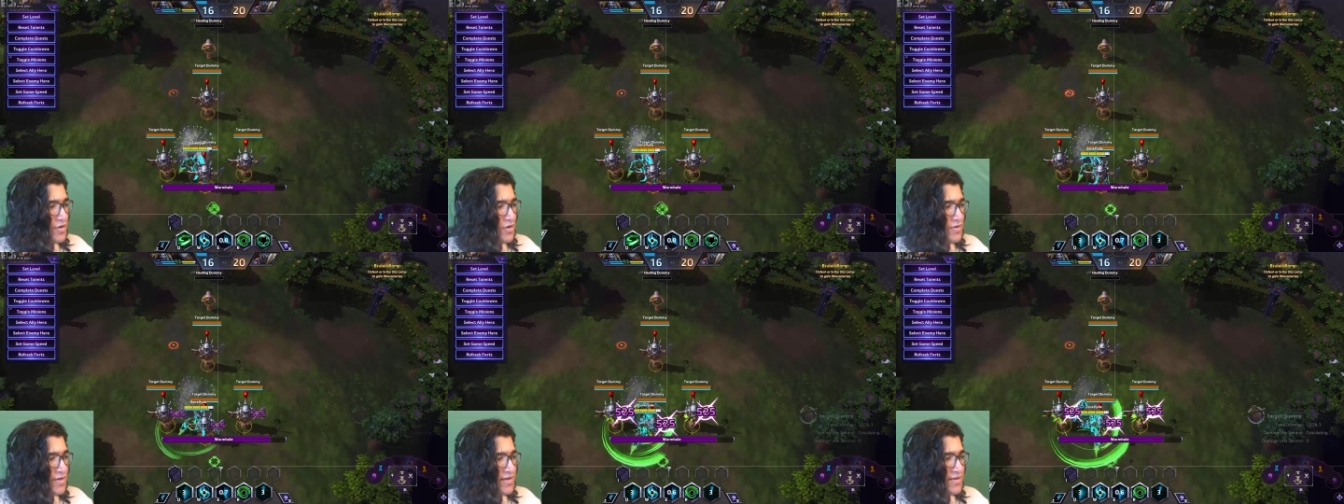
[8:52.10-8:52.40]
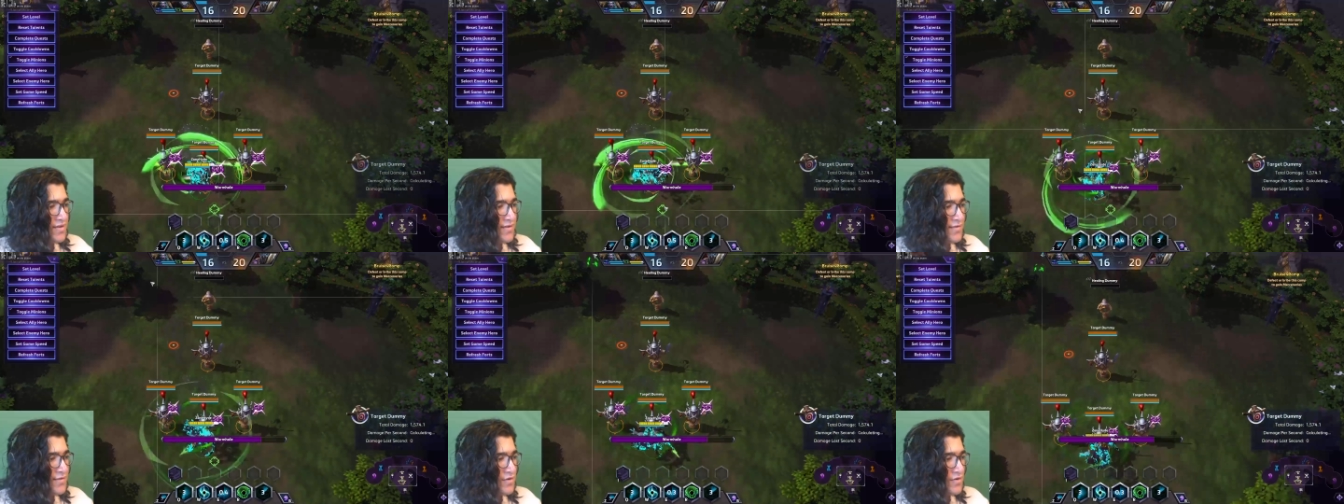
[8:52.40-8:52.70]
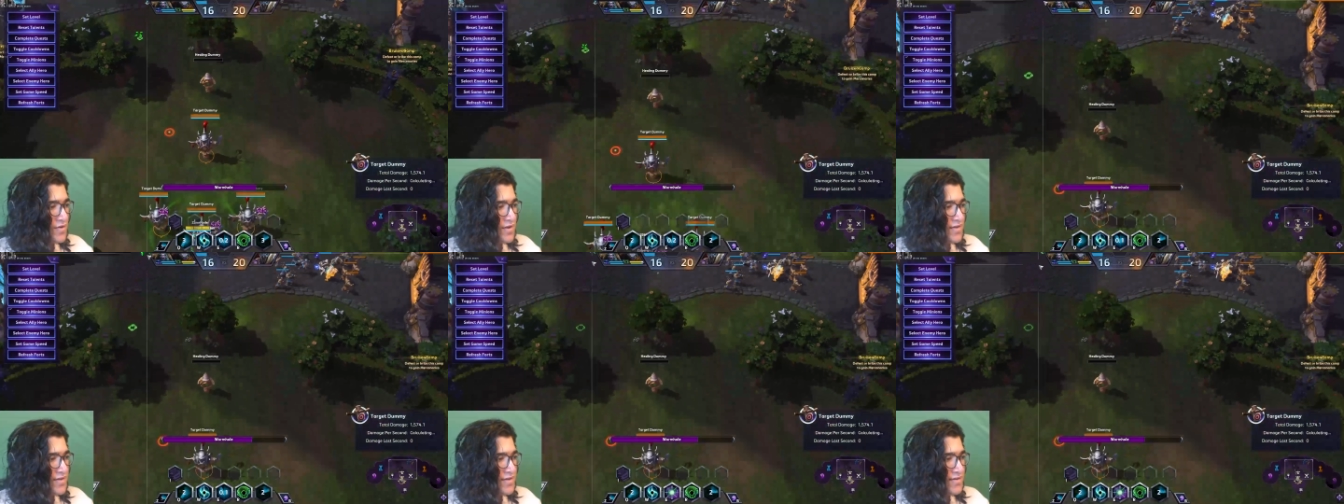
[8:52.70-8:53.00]
go like this, you
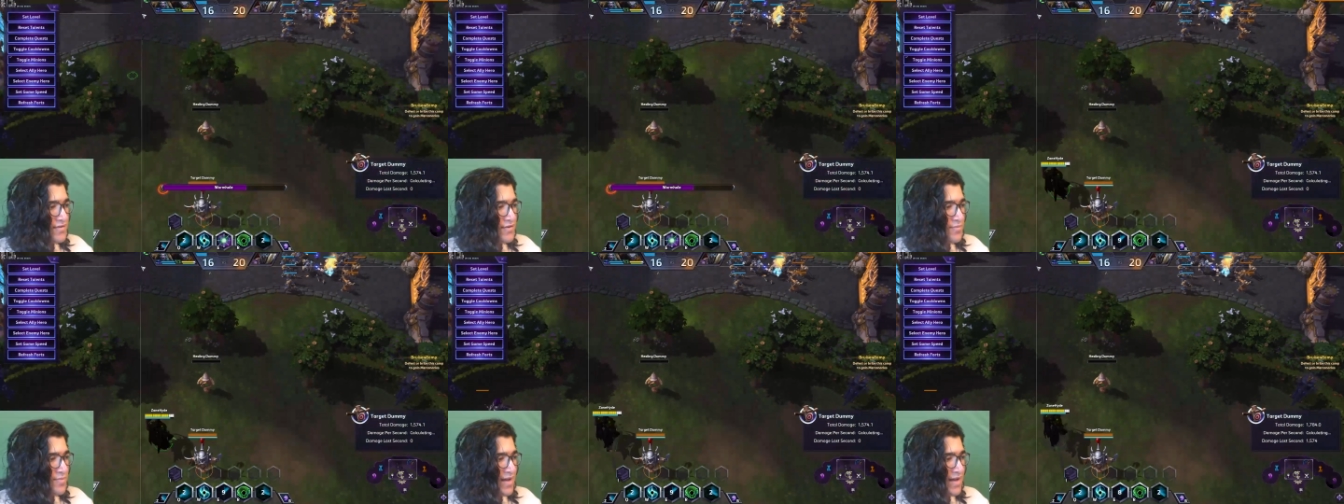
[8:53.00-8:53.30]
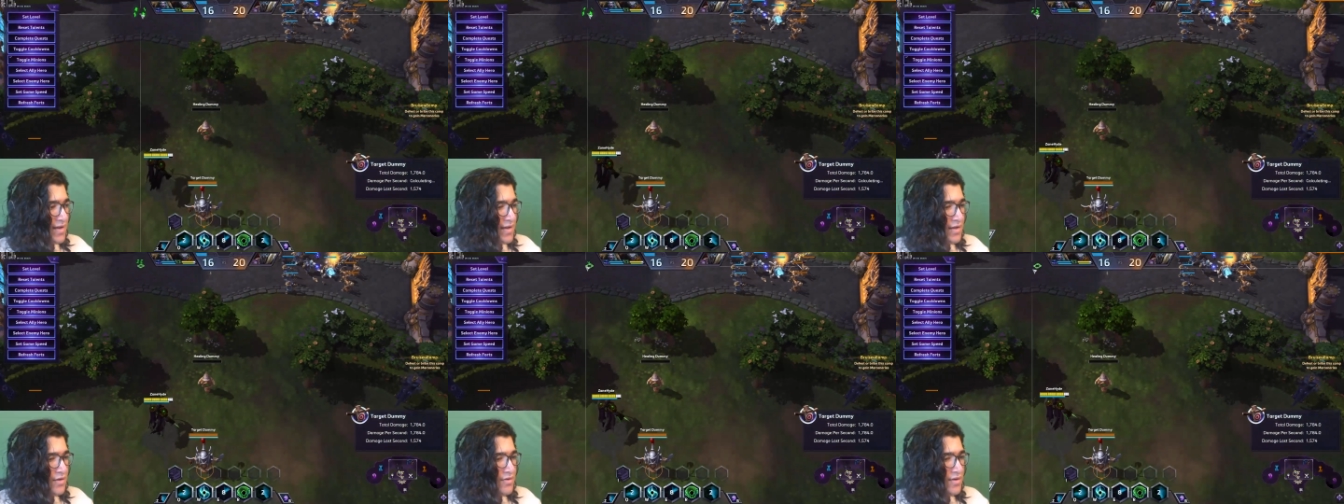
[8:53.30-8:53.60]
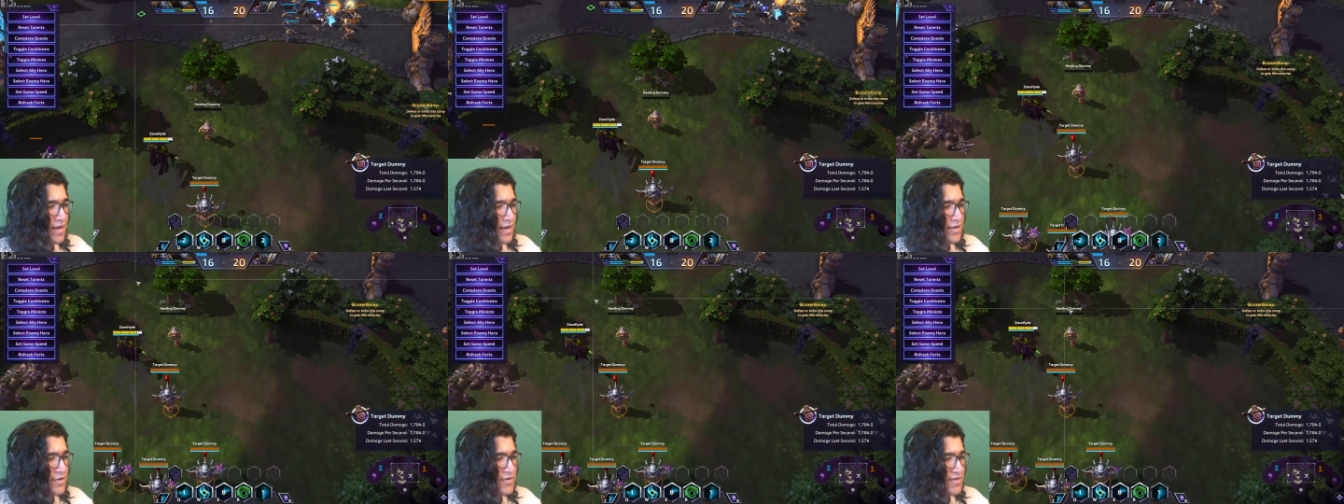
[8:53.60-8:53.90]
go like this, you back out,
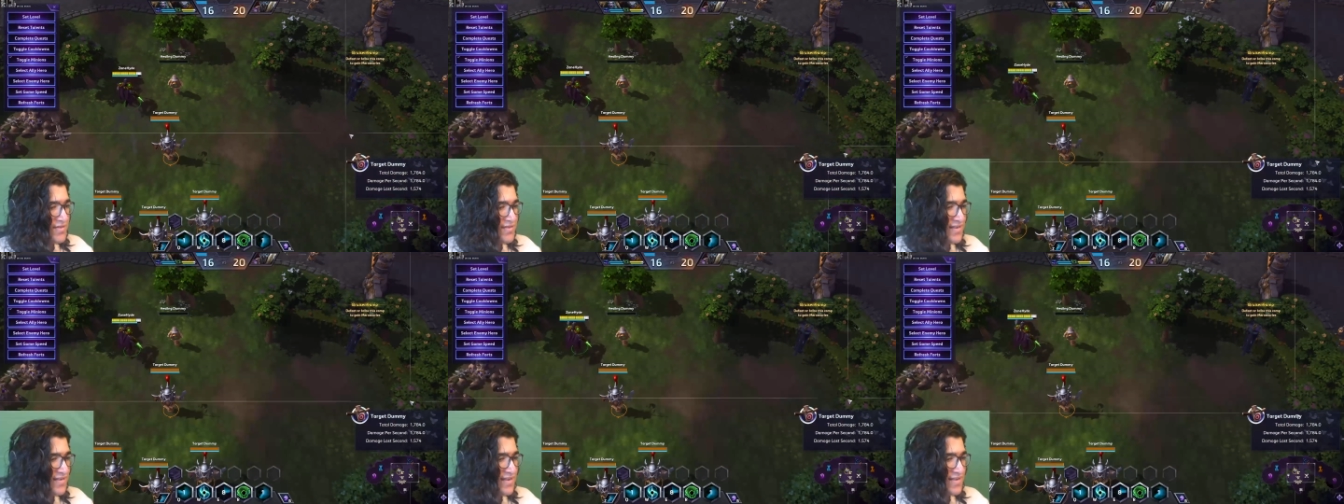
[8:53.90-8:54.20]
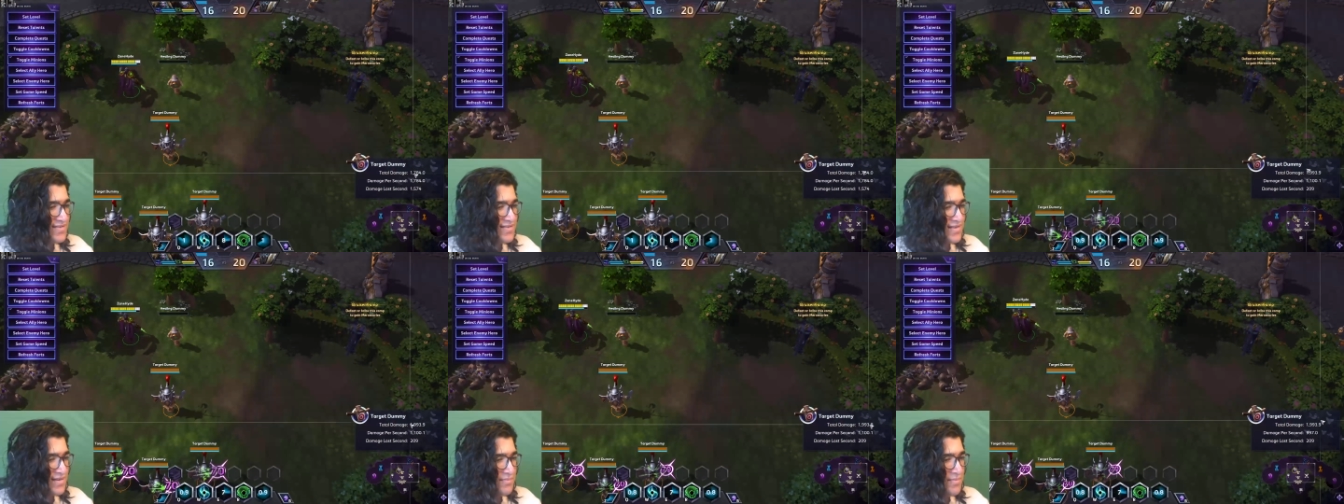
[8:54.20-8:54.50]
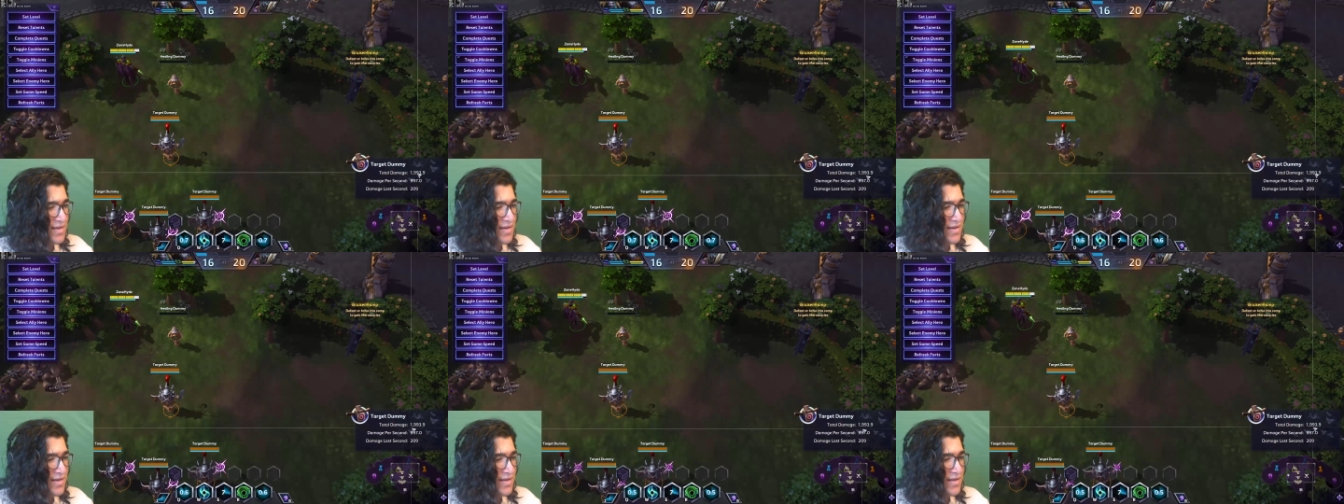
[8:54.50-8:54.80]
and you can see that's an
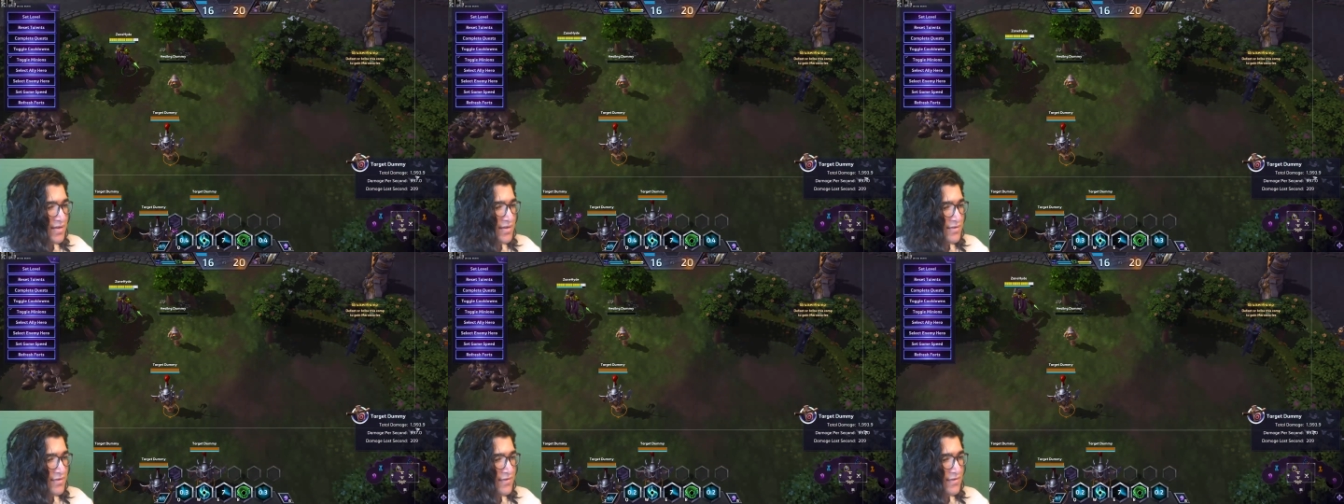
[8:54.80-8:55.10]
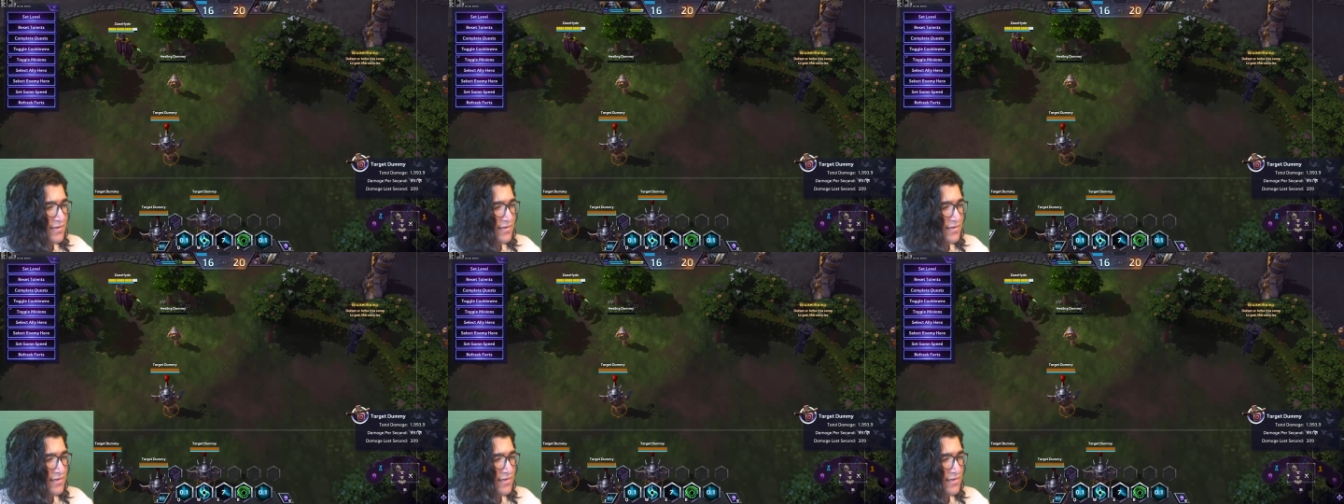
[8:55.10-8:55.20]
immediate